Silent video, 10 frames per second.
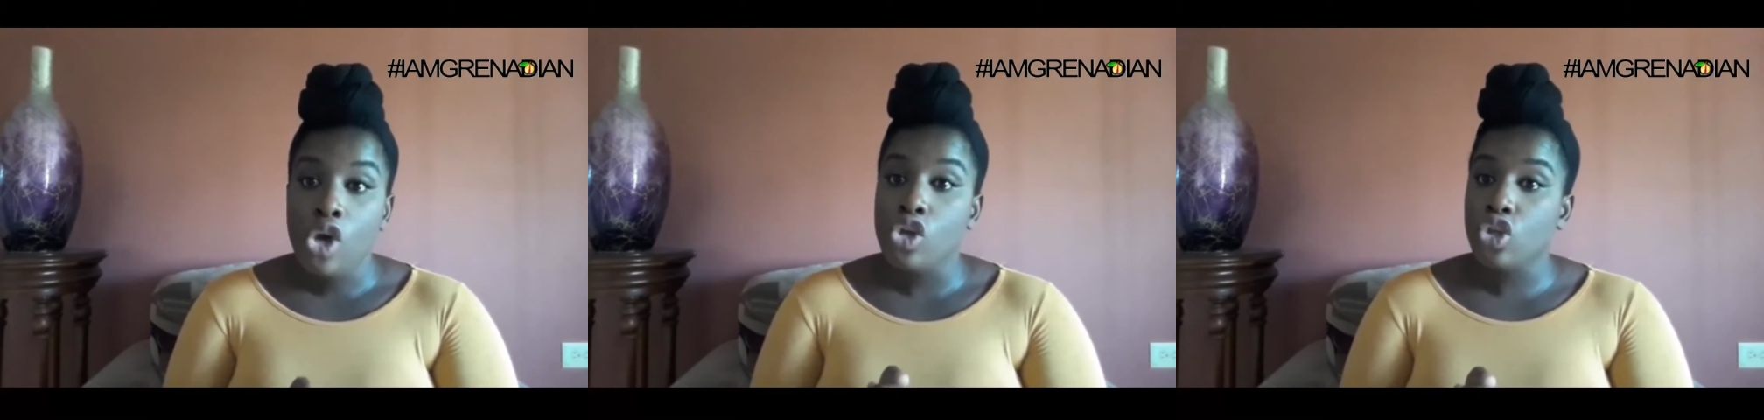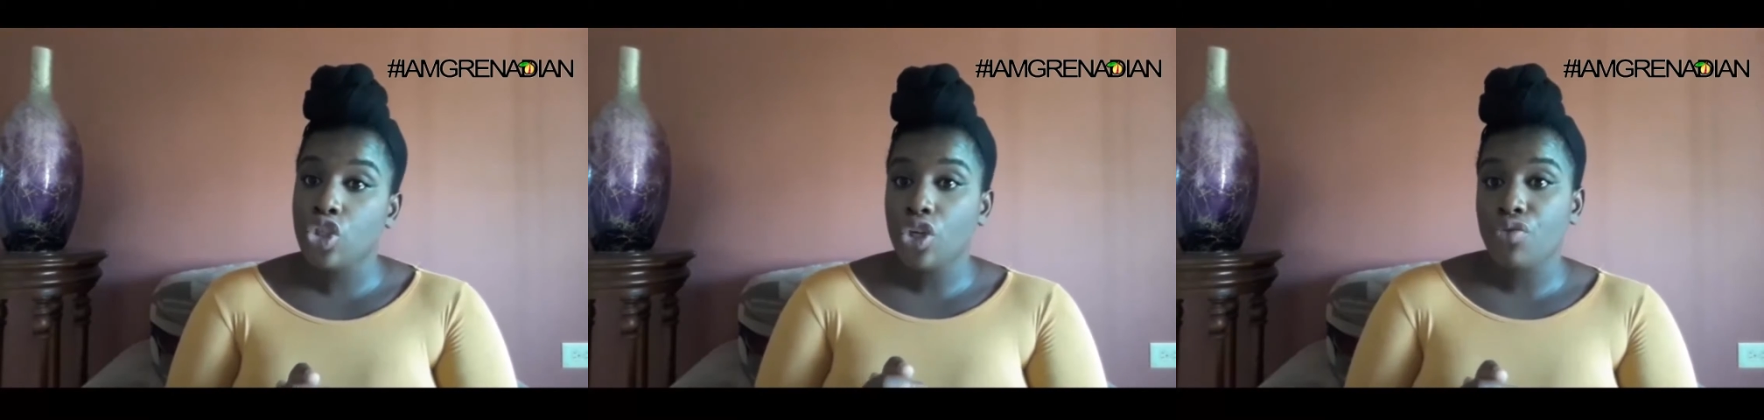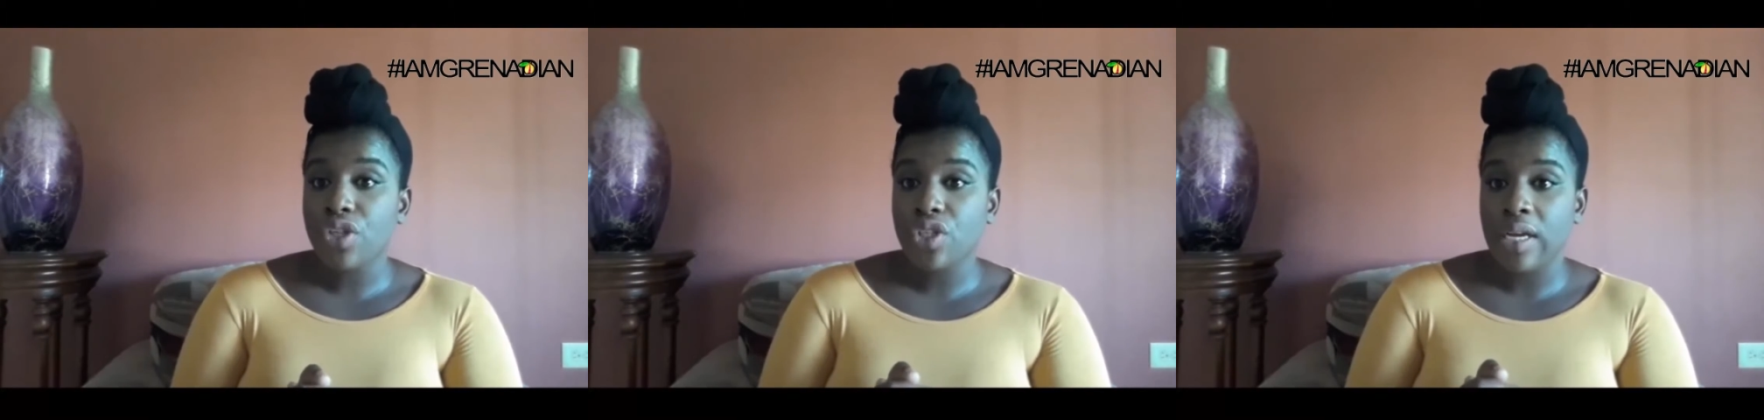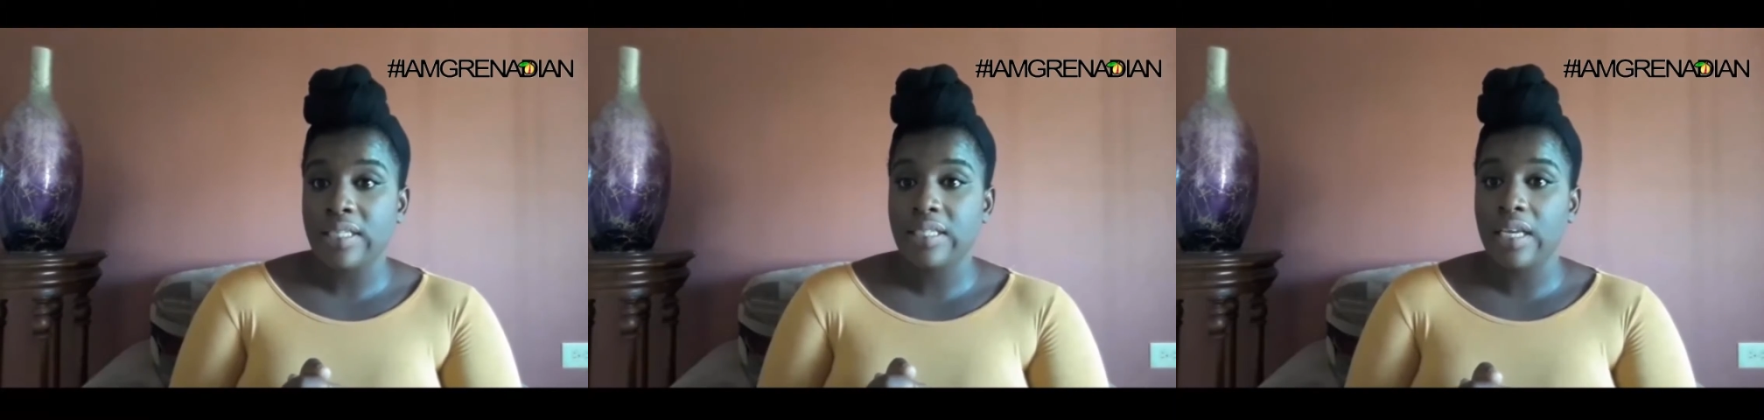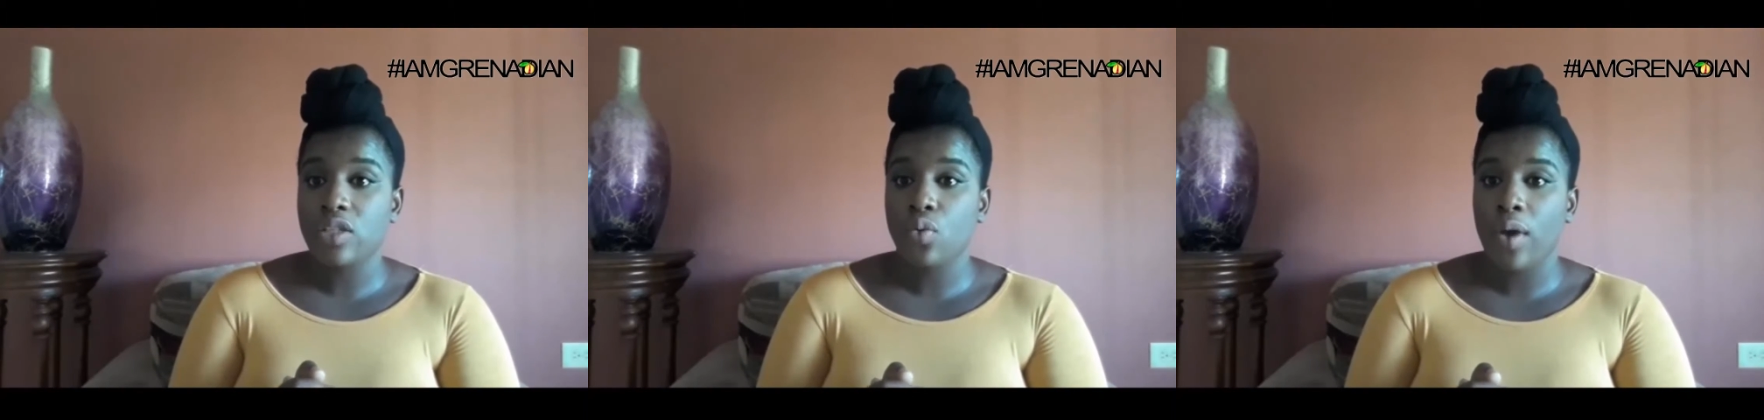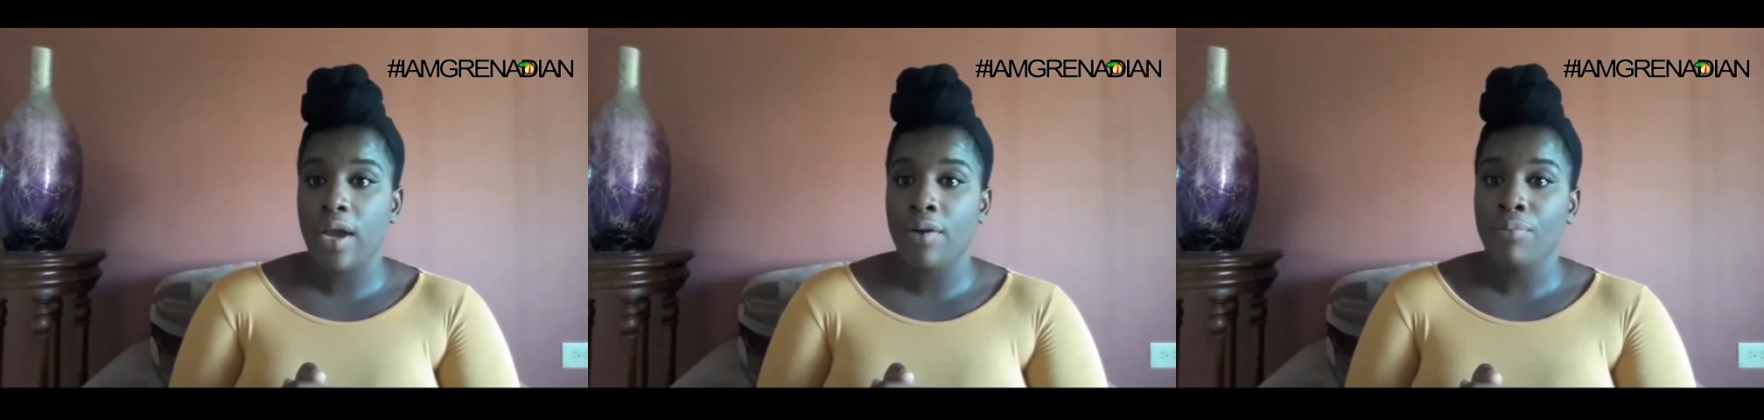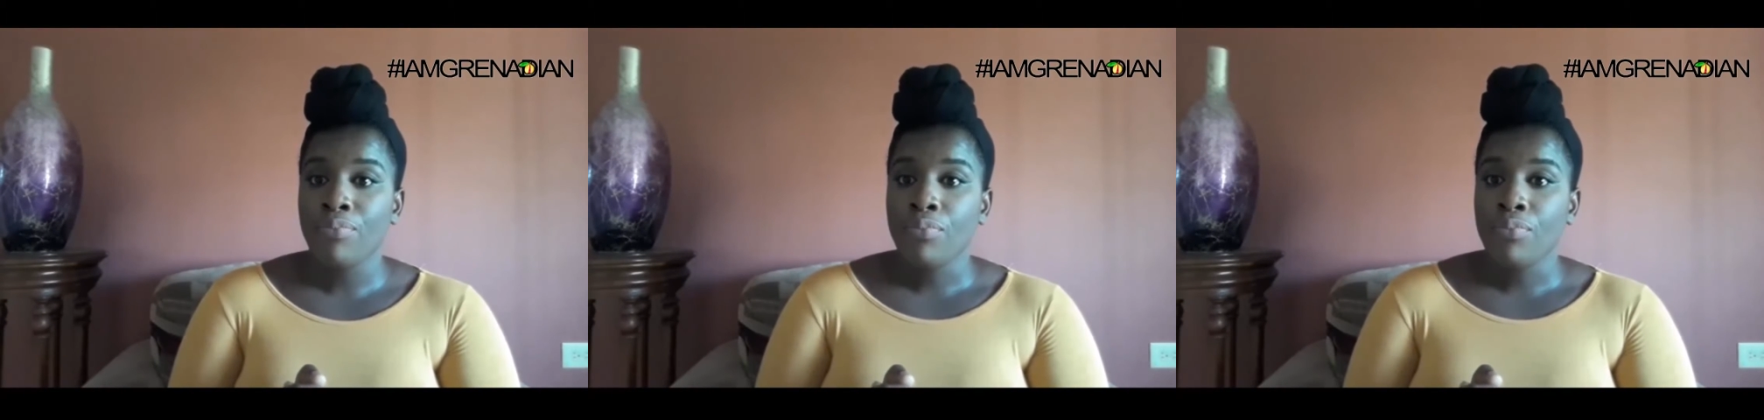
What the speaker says: you should reach a state where